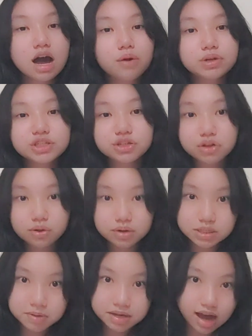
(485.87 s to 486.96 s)
We should
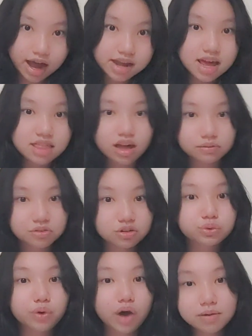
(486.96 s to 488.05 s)
always be kind and thoughtful
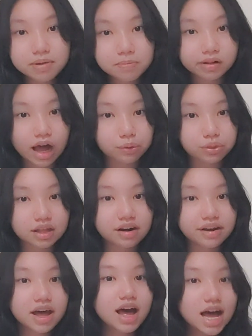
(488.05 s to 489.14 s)
to other people out there,
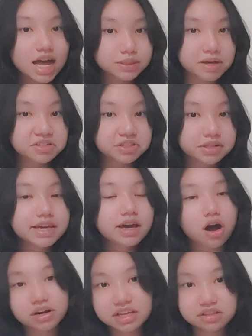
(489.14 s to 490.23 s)
especially
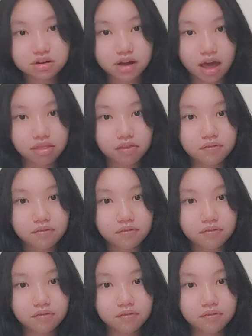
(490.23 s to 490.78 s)
on the internet.